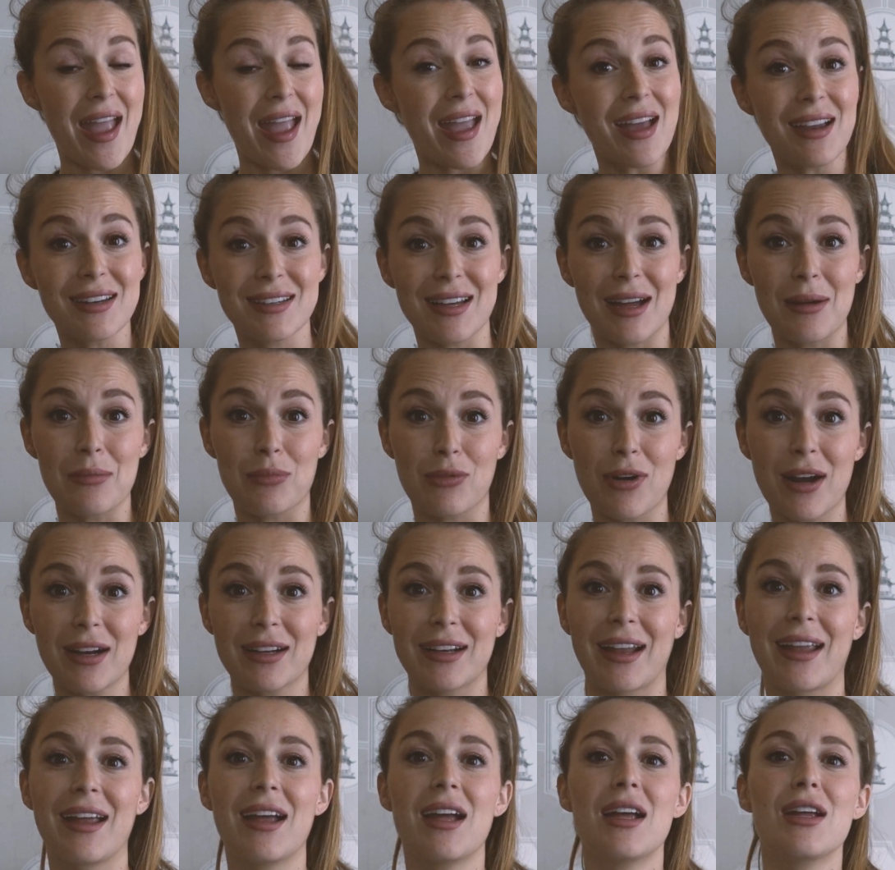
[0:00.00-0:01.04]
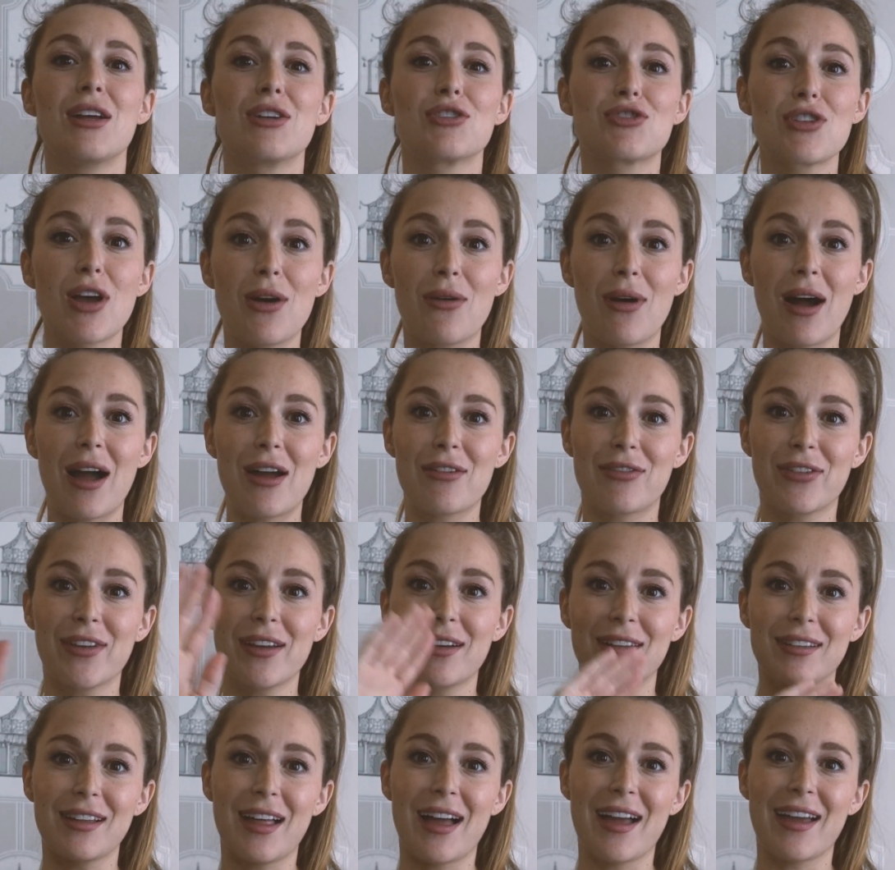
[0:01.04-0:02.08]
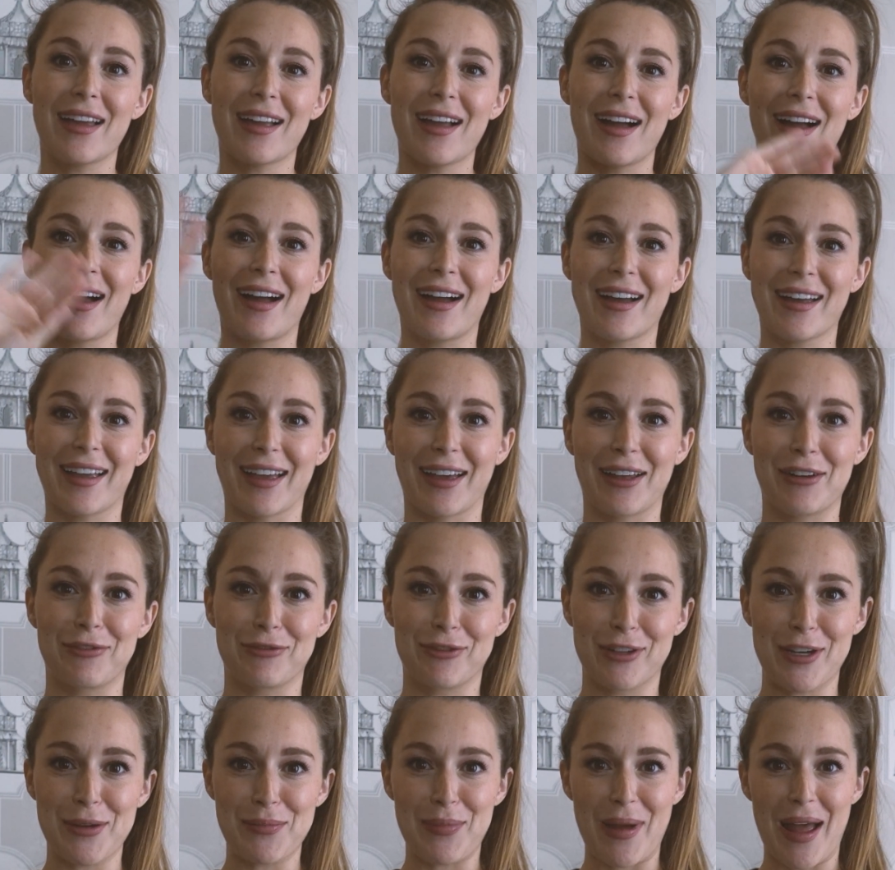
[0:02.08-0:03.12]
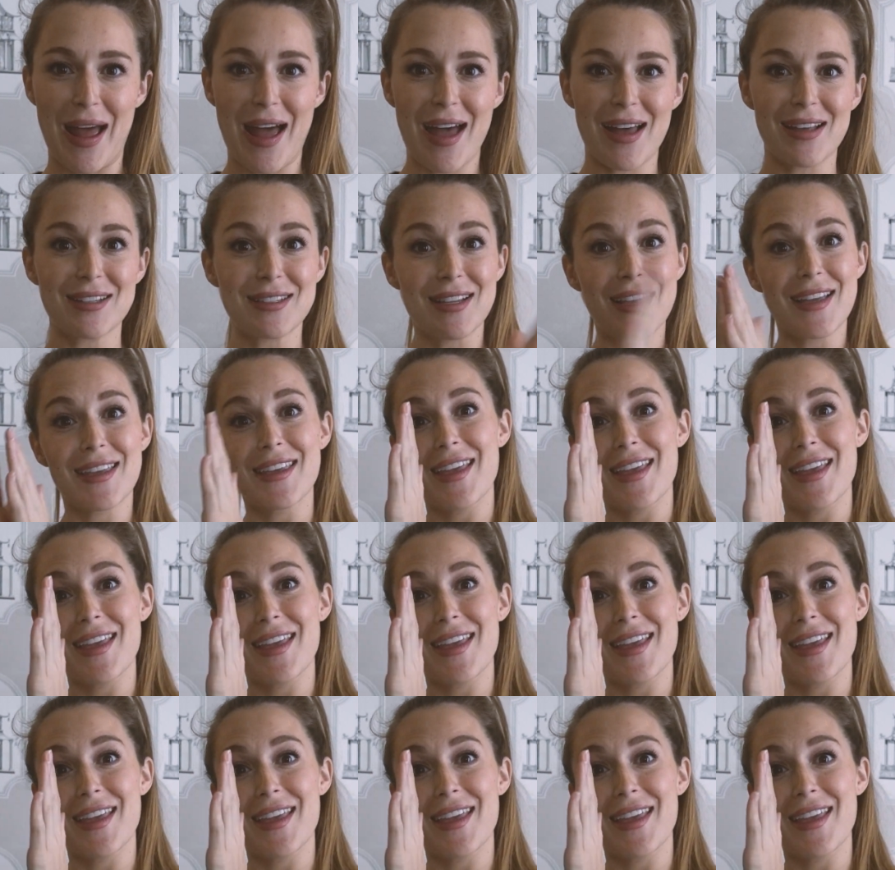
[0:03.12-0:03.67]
and I'm pregnant. So I feel like I get a free pass.